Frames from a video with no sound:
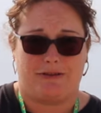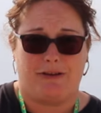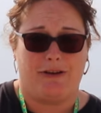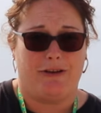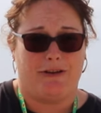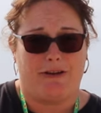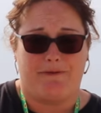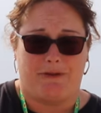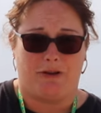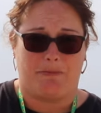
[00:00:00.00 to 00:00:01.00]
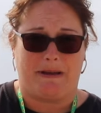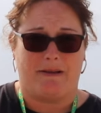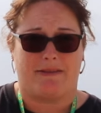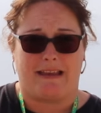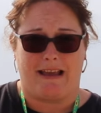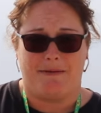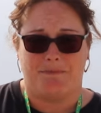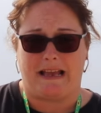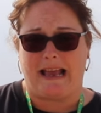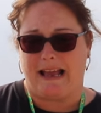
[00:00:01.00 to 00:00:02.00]
do a vlog about
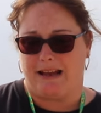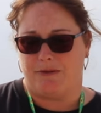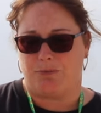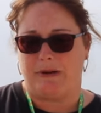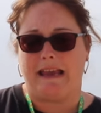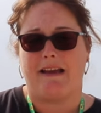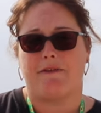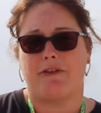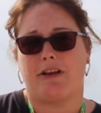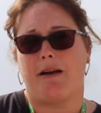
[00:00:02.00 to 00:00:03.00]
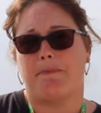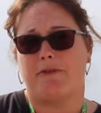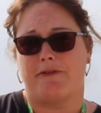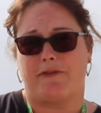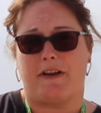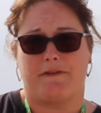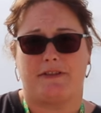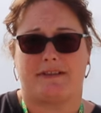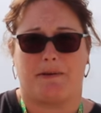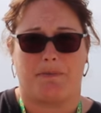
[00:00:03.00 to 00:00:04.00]
them and we have a couple of
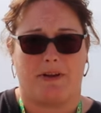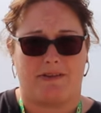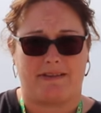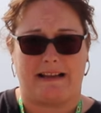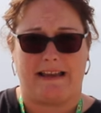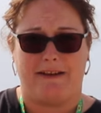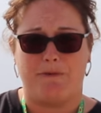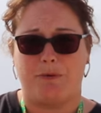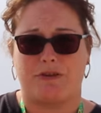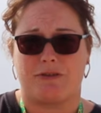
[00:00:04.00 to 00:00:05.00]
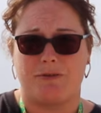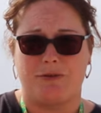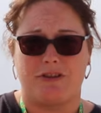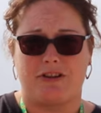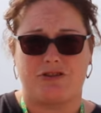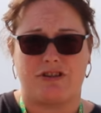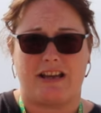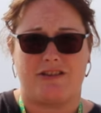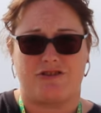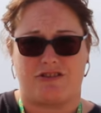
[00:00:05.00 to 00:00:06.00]
others up our sleeve which I'm not going to
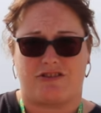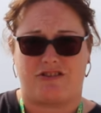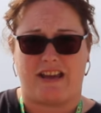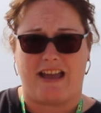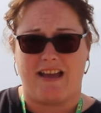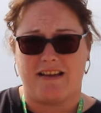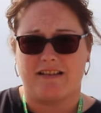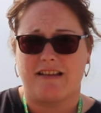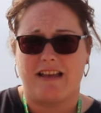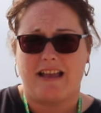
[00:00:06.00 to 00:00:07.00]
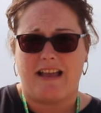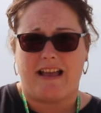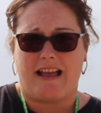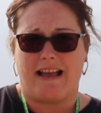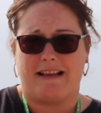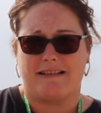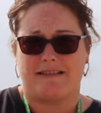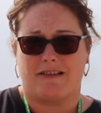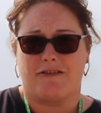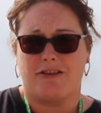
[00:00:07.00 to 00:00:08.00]
share just yet as
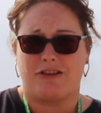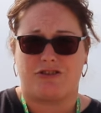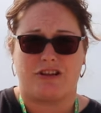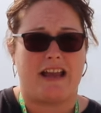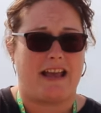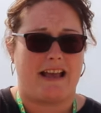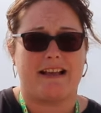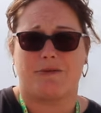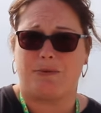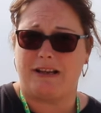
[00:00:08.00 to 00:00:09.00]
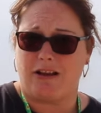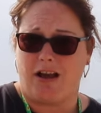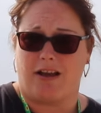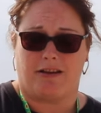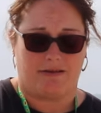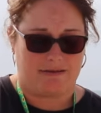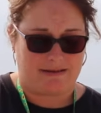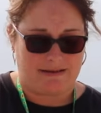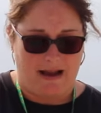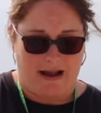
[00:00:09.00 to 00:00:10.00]
I'm going to share as we go.
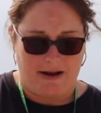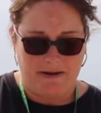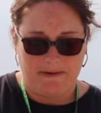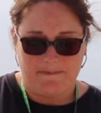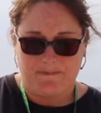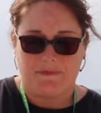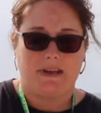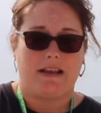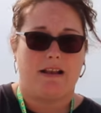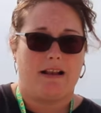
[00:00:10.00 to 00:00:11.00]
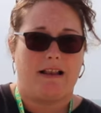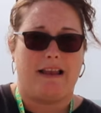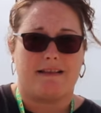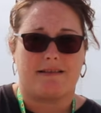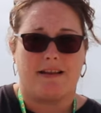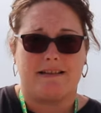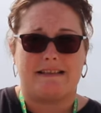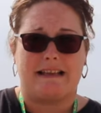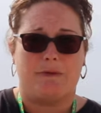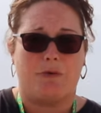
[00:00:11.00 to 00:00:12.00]
So let's go and
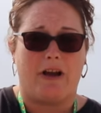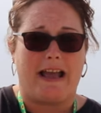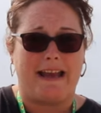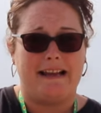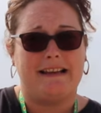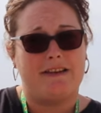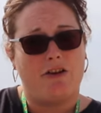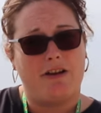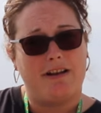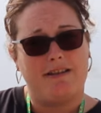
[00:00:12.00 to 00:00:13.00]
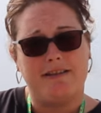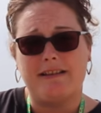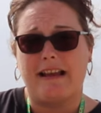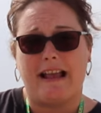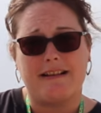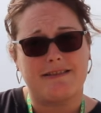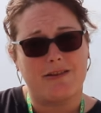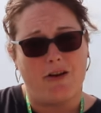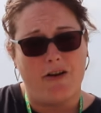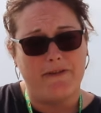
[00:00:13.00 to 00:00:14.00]
see what Hayling Island has
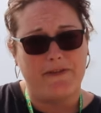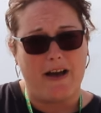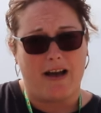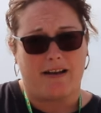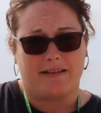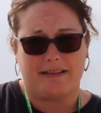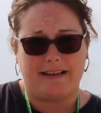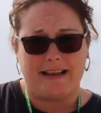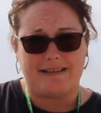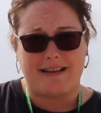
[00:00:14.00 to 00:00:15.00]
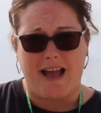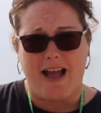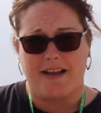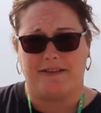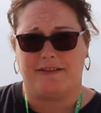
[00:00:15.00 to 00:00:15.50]
to offer. Let's go!